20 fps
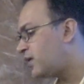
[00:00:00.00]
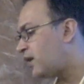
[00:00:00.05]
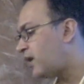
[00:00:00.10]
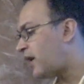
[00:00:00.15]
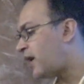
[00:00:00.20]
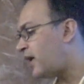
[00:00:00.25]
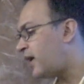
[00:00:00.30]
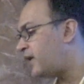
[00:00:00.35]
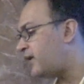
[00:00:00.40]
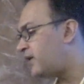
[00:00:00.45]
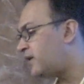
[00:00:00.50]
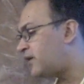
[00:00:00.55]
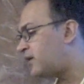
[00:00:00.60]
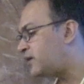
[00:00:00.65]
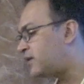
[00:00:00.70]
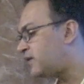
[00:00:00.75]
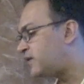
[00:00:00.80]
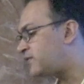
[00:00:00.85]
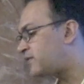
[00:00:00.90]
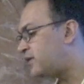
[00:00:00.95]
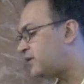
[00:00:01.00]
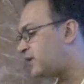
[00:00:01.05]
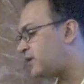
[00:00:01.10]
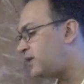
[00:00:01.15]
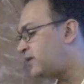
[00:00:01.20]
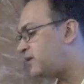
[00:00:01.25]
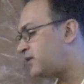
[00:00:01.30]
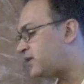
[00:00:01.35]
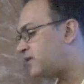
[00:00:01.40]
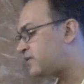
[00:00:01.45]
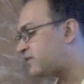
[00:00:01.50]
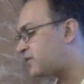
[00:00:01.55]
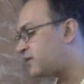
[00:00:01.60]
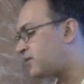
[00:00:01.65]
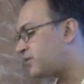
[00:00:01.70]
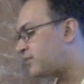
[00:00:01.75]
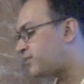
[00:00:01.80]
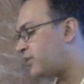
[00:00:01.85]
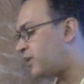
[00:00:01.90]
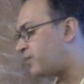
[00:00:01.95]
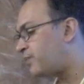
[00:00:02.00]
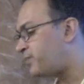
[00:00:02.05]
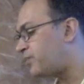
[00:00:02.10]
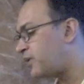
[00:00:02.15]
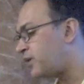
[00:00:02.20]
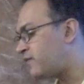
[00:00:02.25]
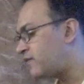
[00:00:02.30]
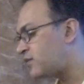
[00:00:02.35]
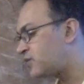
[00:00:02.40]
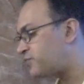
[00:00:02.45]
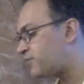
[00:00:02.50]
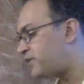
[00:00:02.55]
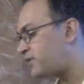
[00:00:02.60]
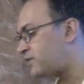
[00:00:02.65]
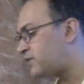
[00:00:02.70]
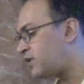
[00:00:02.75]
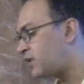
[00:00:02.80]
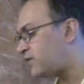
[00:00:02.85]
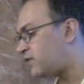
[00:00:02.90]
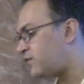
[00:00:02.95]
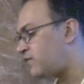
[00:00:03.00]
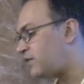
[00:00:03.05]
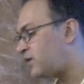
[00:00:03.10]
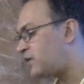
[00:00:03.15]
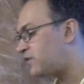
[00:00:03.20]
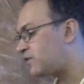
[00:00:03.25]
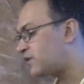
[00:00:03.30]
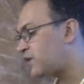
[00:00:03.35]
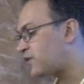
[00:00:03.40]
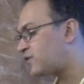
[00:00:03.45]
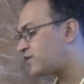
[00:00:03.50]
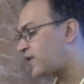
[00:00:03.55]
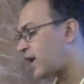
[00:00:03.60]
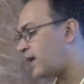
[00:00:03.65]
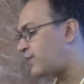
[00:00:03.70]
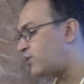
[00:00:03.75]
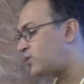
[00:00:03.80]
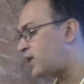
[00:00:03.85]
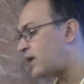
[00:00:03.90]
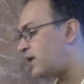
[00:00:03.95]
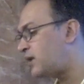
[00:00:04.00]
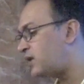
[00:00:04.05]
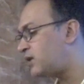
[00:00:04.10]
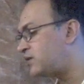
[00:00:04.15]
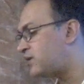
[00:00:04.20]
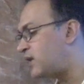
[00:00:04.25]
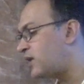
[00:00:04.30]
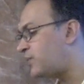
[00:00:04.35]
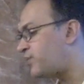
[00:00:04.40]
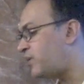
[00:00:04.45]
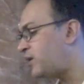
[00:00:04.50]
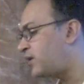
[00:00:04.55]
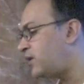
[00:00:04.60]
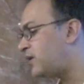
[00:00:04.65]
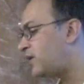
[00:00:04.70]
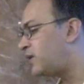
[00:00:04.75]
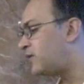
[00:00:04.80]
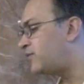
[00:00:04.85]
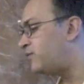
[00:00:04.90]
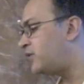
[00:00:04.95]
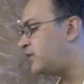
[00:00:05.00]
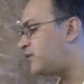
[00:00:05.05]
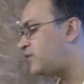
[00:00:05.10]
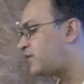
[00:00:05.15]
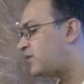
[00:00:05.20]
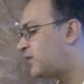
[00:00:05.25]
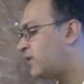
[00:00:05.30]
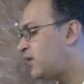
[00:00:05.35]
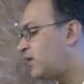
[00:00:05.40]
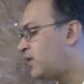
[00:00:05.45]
And recently, just a previous presentation, we discussed tribodality therapy, in which